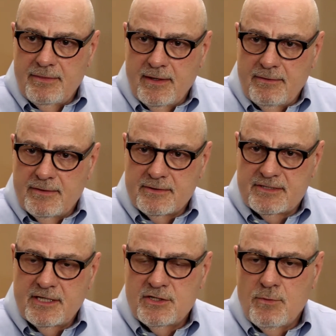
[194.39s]
the
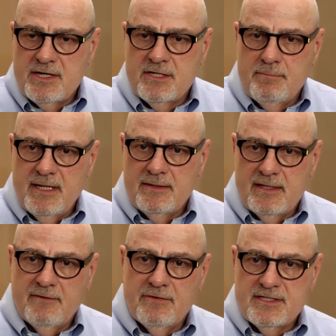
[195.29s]
situation being the
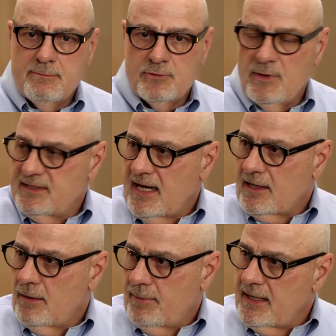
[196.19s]
difference in between
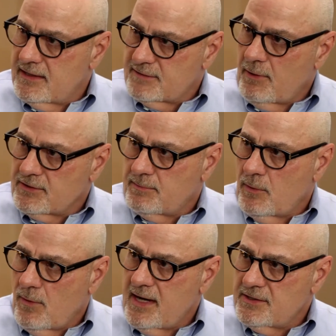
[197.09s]
take-home pay and
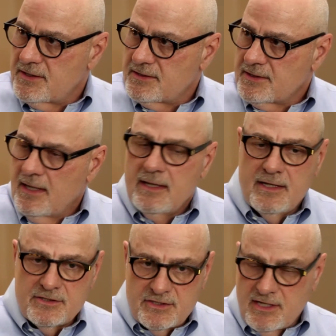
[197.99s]
disposable wages
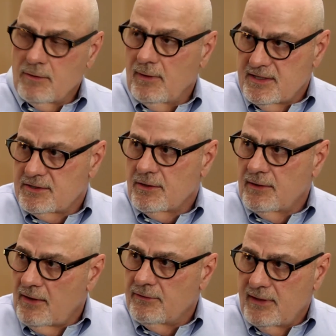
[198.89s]
is generally
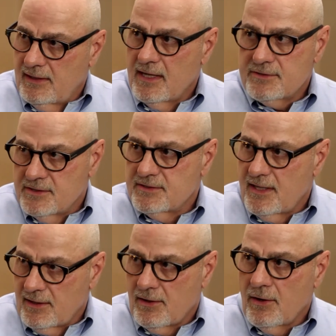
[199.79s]
certain other deductions
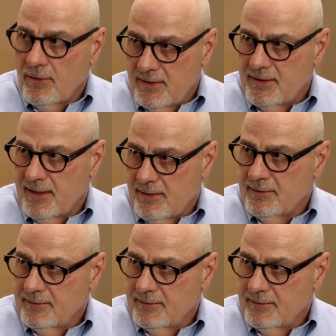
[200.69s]
that occur in there.